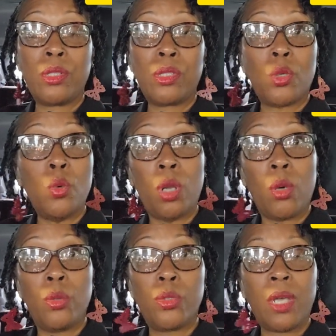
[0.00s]
school
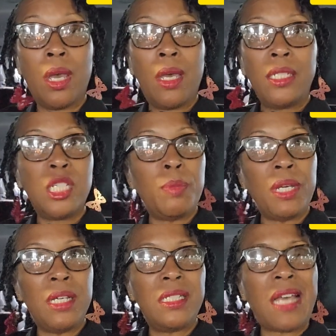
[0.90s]
clothes. Just
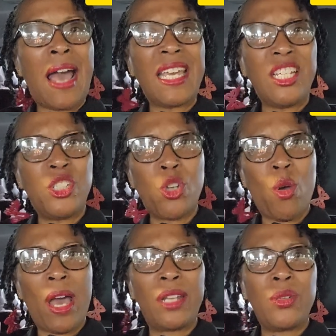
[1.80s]
because I get joy
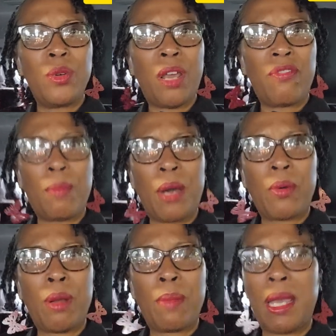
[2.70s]
out of doing that for my
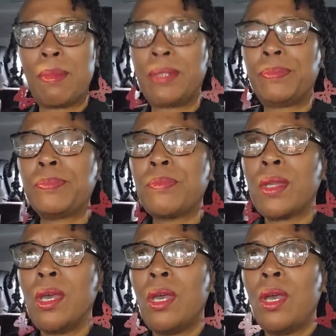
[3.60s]
grandbaby.
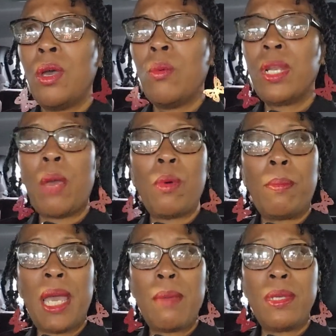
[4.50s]
When they were
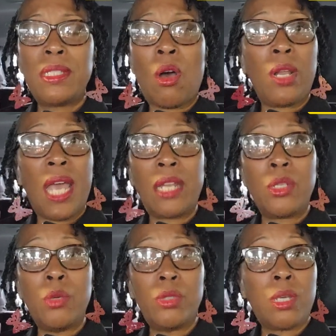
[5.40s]
babies, all I had to
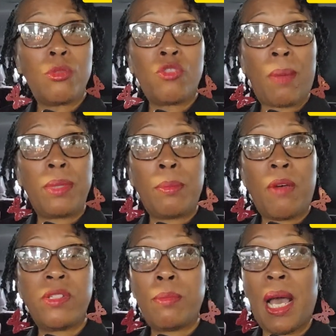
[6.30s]
do was come drop them
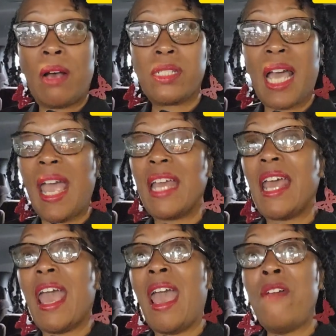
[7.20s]
off to my house. I had
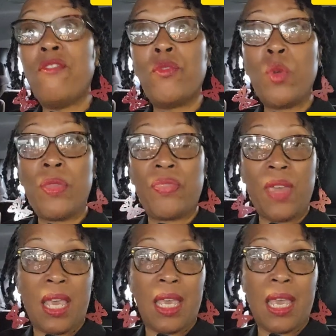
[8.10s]

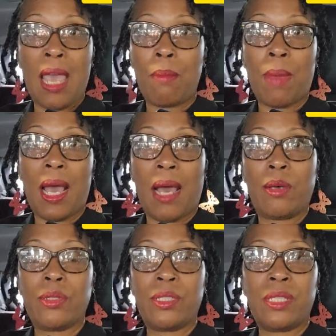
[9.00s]
everything at my
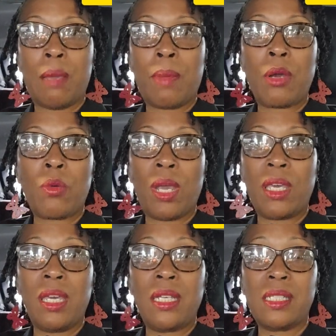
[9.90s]
house that my
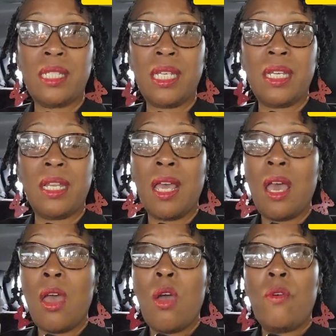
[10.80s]
grandkids needed.
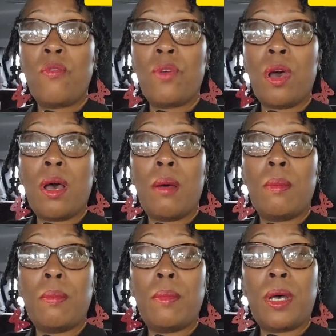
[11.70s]

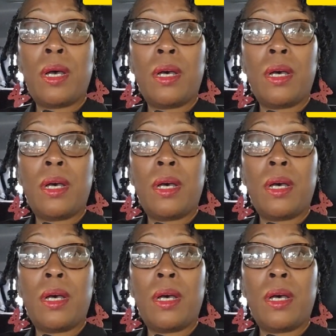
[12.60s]
From